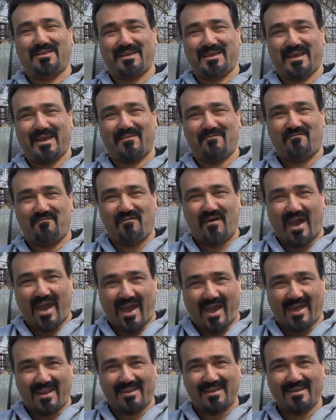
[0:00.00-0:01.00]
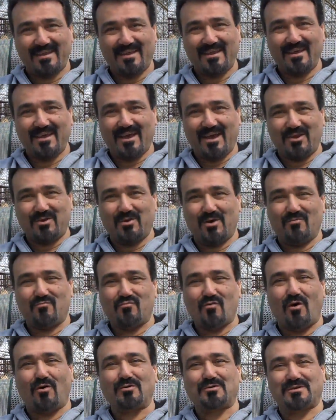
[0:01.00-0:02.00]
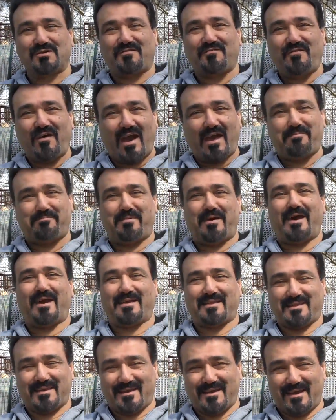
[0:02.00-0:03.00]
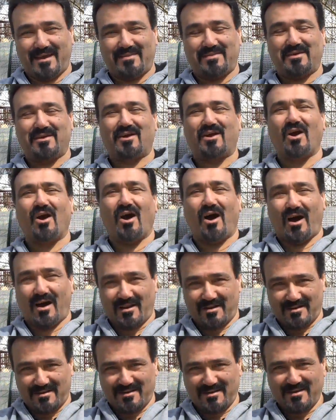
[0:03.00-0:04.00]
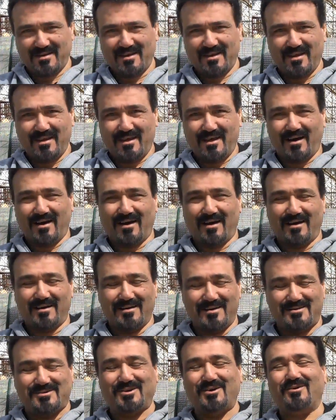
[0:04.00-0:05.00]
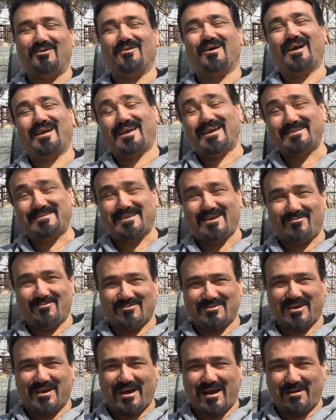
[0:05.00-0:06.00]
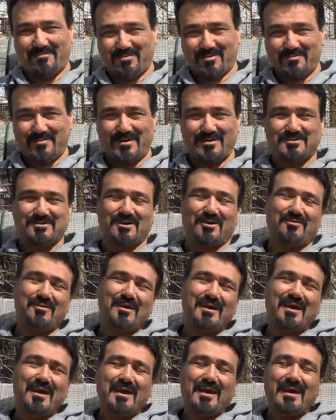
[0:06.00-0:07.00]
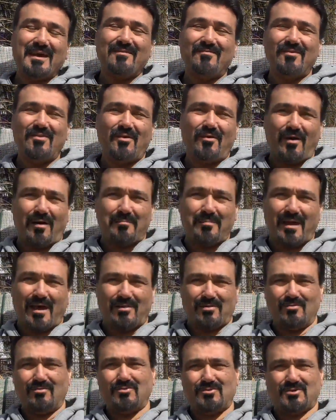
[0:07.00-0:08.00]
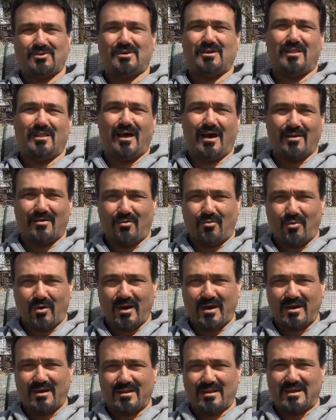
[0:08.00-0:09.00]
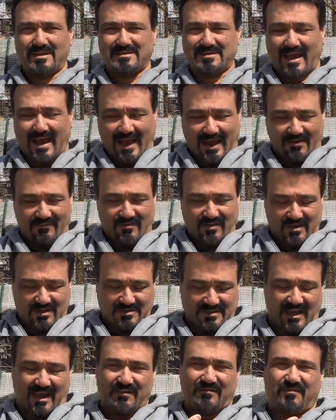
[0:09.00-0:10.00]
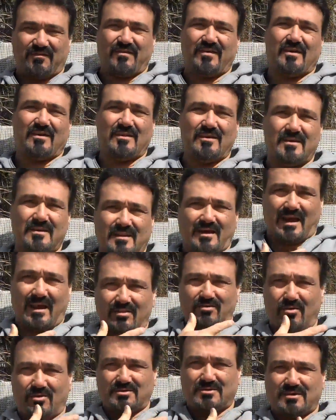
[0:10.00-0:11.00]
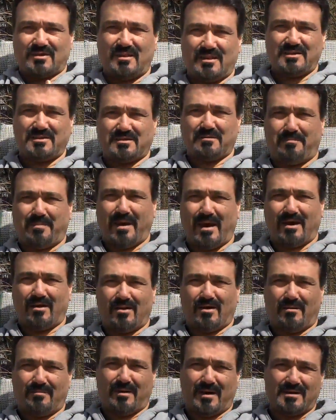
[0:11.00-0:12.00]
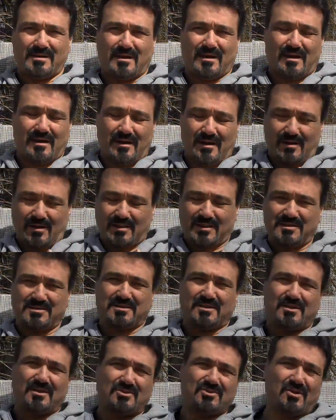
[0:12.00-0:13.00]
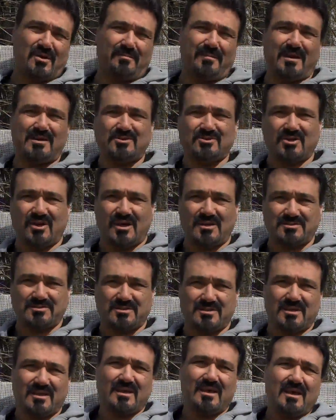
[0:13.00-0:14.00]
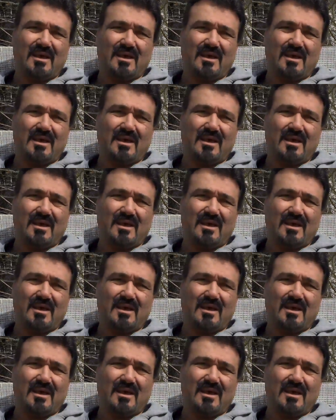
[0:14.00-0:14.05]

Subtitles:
to get fat, and you had rolls of fat back there, and they're gone. So I guess that was a compliment. So even though I'm not losing a lot of weight, it's obvious. I feel it. I lost at least a pound on my, at least an inch on my chest.